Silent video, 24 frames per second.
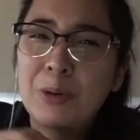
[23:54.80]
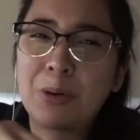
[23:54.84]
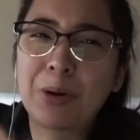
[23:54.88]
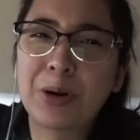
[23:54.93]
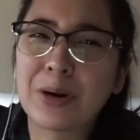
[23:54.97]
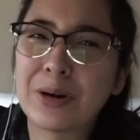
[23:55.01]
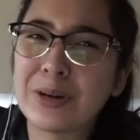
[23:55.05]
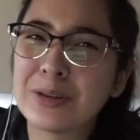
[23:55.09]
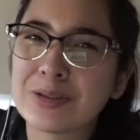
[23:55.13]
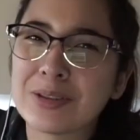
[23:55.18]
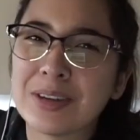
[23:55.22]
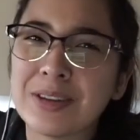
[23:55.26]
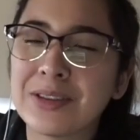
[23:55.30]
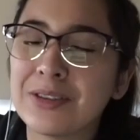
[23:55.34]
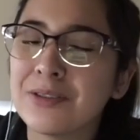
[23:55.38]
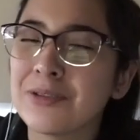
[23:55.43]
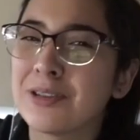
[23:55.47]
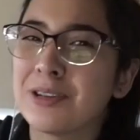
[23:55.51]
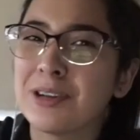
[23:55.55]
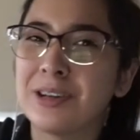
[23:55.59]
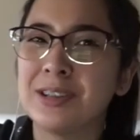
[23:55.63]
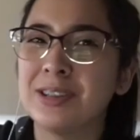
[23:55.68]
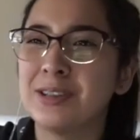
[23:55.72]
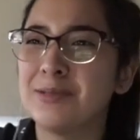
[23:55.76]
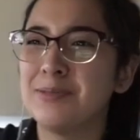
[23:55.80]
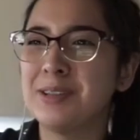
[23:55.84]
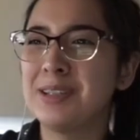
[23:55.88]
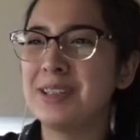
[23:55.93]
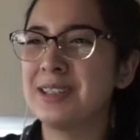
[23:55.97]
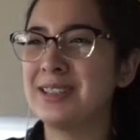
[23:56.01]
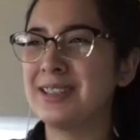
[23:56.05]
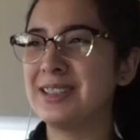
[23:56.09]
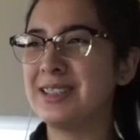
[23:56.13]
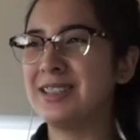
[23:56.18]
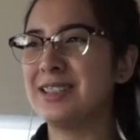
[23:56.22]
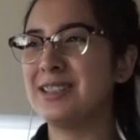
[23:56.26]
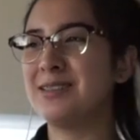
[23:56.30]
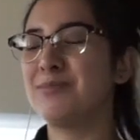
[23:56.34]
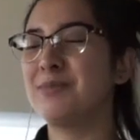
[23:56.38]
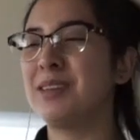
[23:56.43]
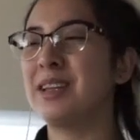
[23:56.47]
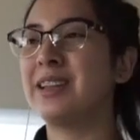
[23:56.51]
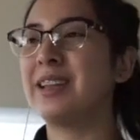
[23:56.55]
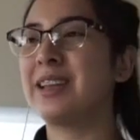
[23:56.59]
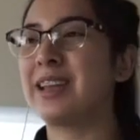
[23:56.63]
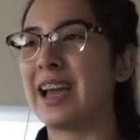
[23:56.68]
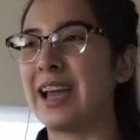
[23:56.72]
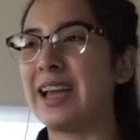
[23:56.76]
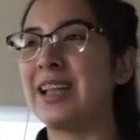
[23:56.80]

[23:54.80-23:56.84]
Girls Run the World, because it just made, like,